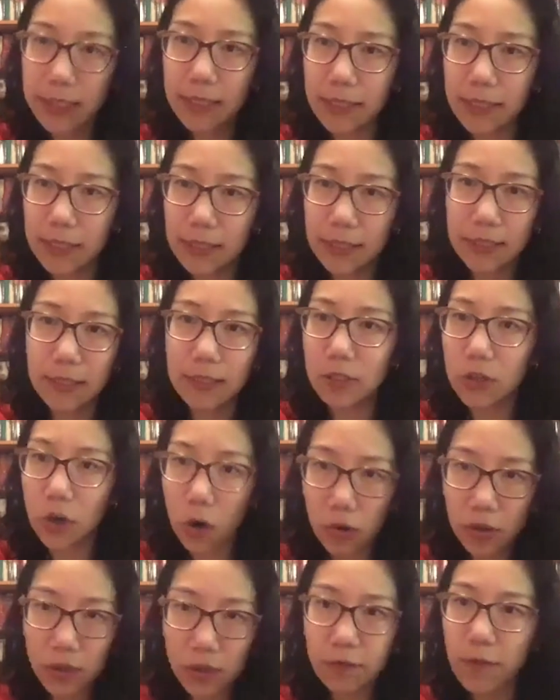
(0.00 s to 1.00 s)
This has
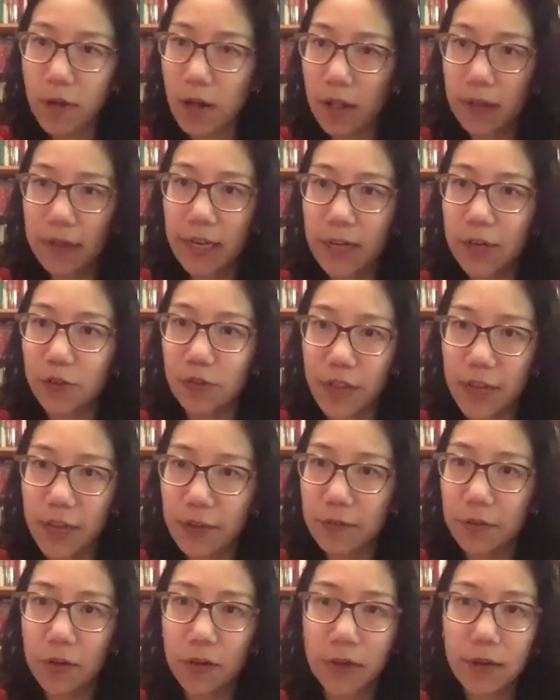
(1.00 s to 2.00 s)
totally fallen out of
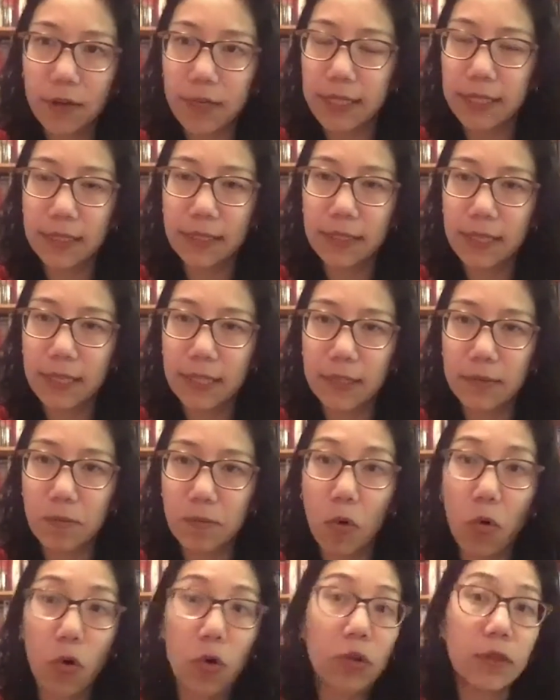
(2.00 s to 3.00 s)
favor. It's
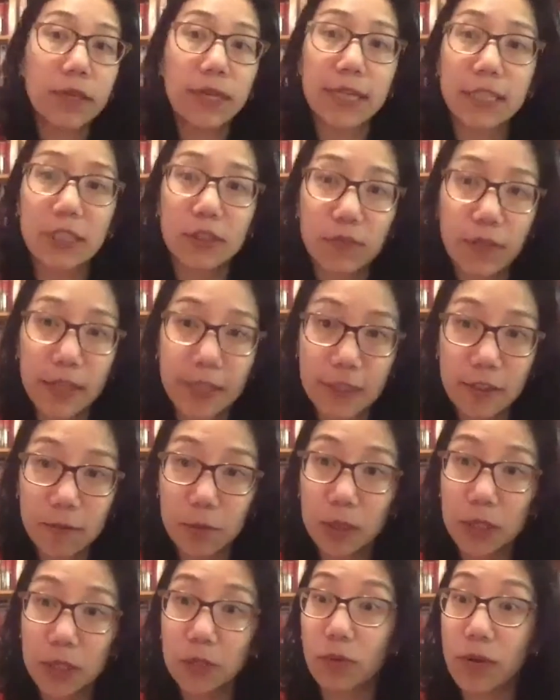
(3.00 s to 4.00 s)
morally
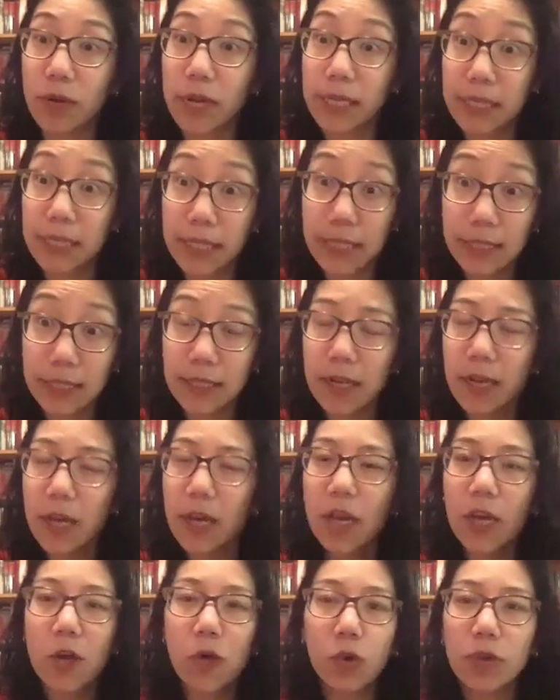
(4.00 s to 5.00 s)
indefensible. It's racist.
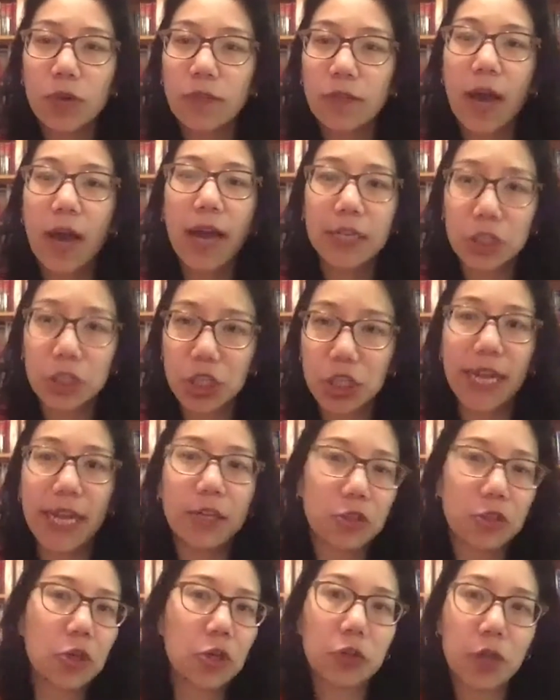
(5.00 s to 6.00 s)
We've got to
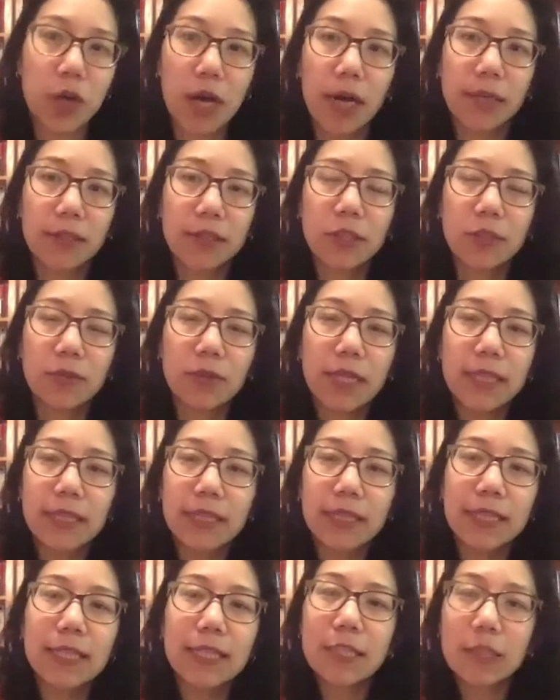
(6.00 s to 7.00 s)
change our laws. So
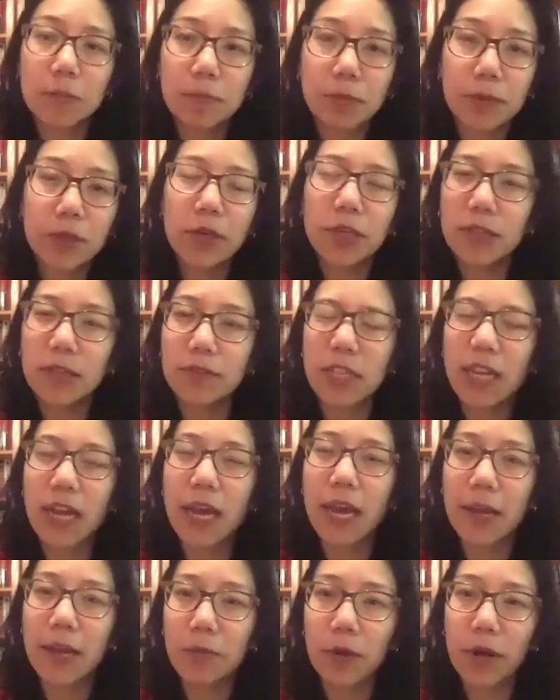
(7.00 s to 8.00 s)
this is a period of
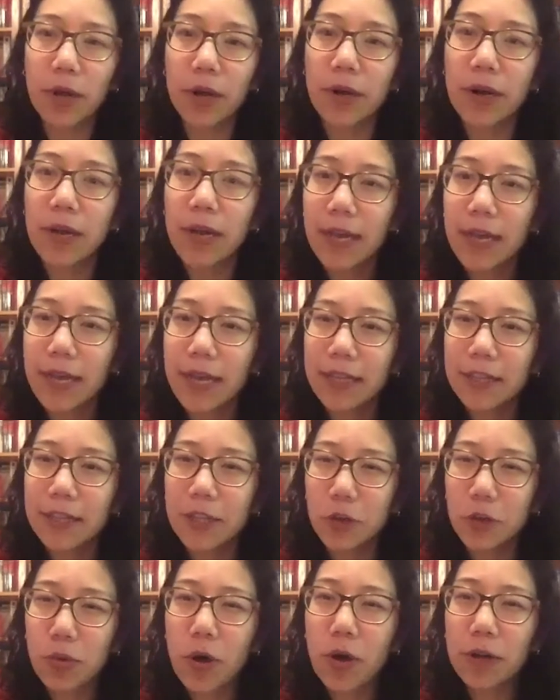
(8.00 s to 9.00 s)
time where the
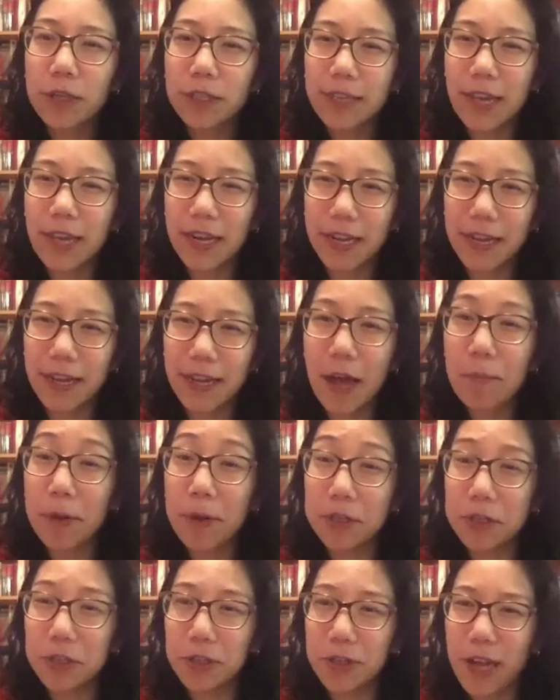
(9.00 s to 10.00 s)
quotas kind of
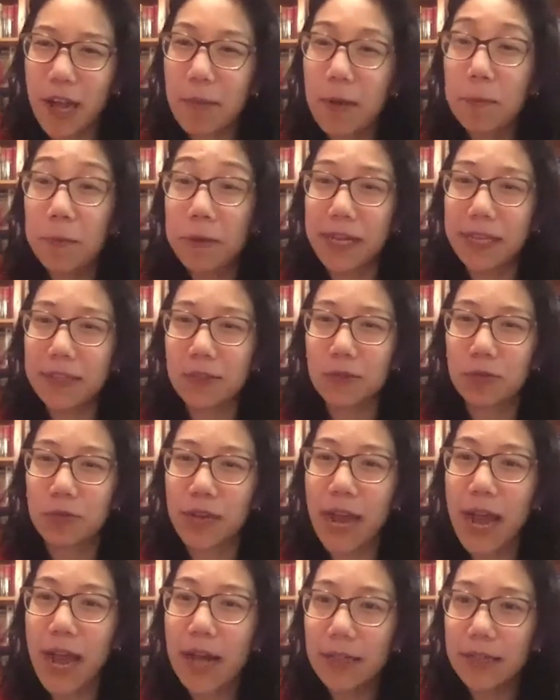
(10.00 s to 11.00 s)
come up against
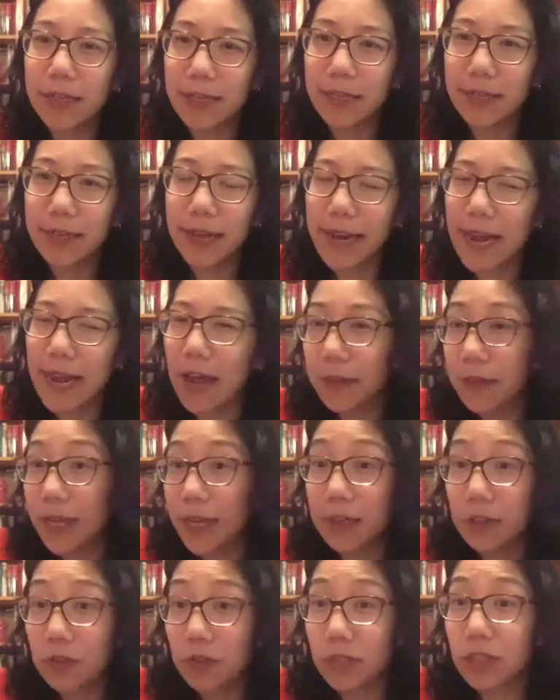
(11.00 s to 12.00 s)
reality and how the
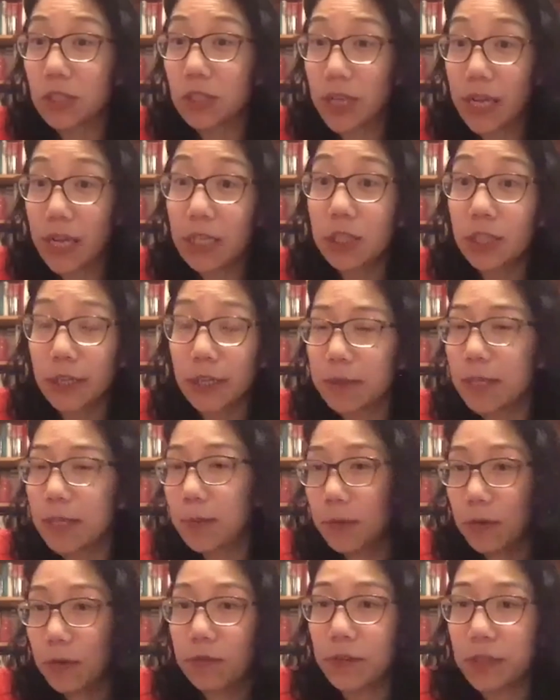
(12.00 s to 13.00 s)
country is changing, and
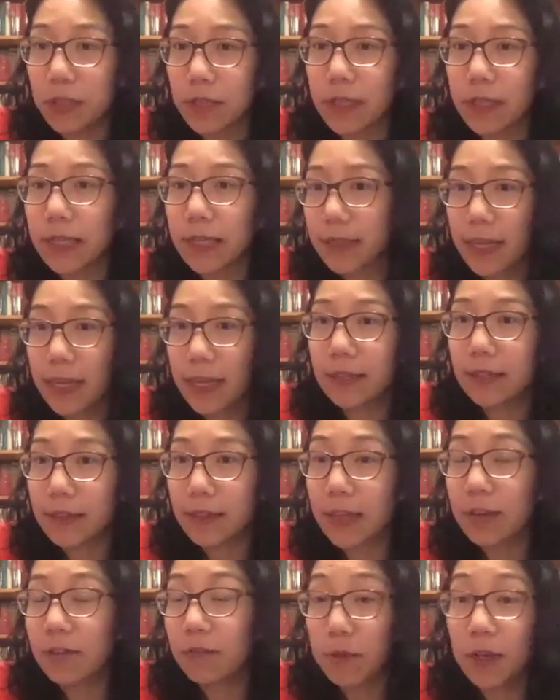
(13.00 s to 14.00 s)
people feel like they
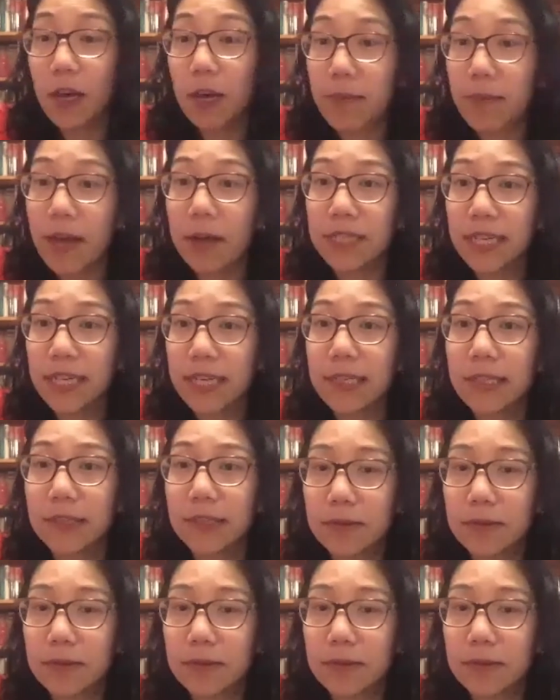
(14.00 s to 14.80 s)
have become outdated.